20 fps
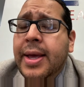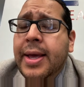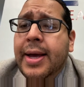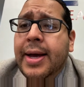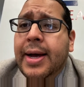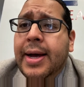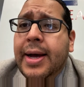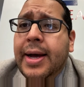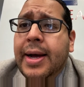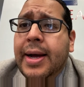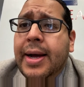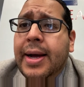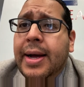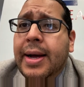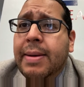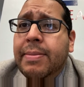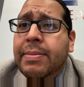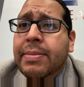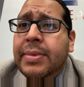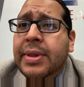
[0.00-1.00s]

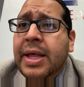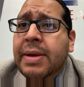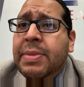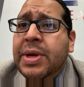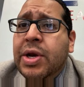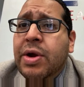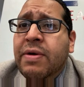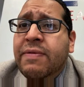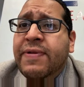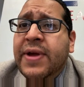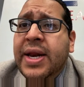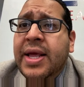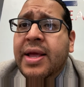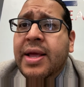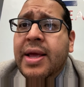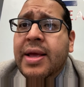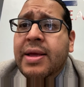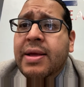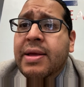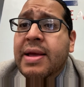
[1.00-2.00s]
Let me know if
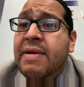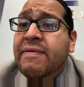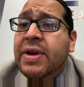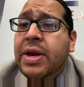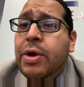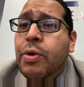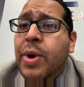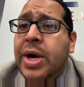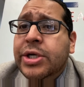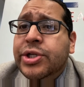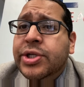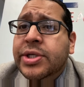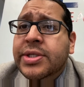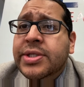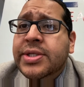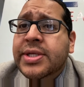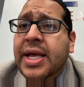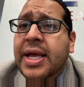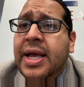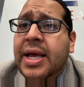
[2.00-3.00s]
you have any
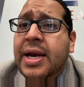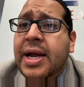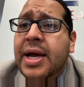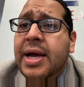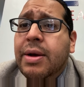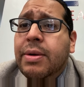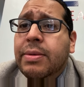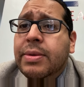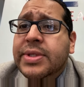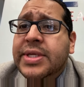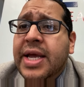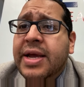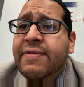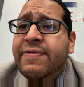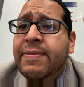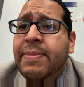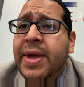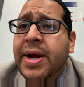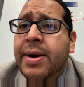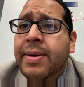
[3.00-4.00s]
questions, and we'll take it
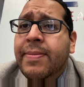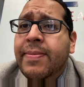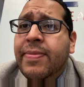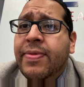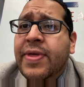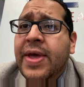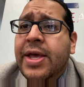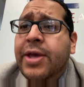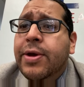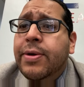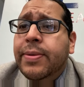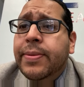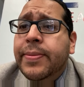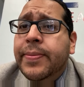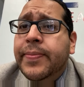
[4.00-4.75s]
from there. Thank you.